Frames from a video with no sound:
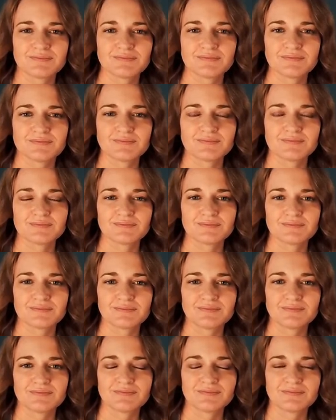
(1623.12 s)

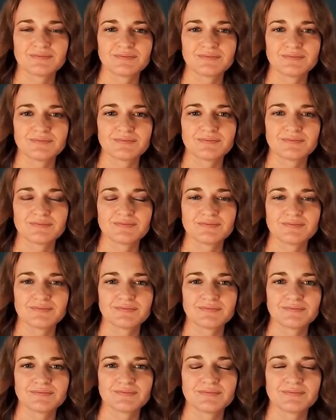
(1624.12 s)

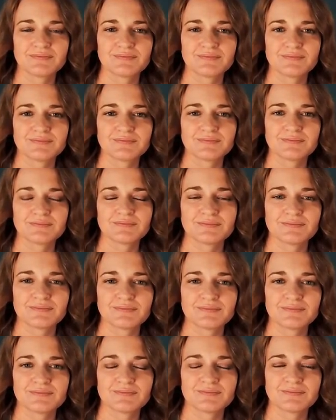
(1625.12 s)

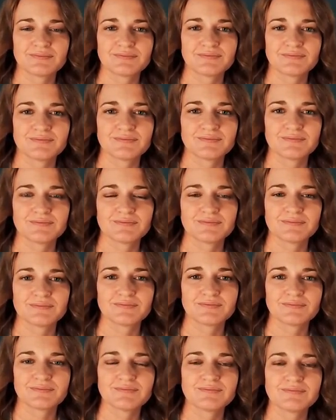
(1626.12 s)

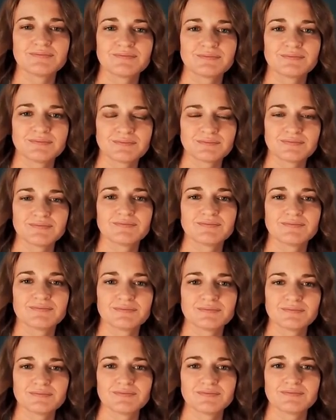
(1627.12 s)

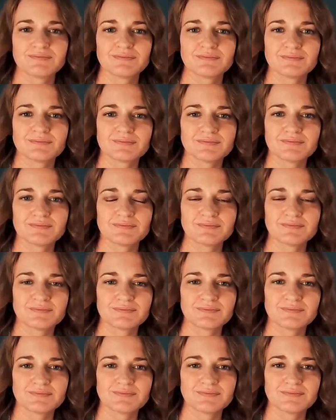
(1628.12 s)

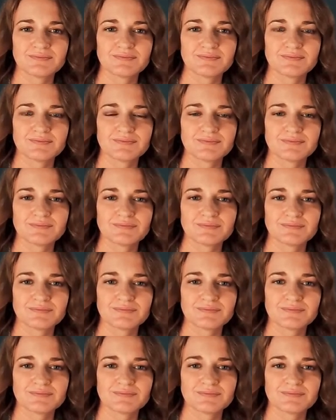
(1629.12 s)
This person isn't speaking.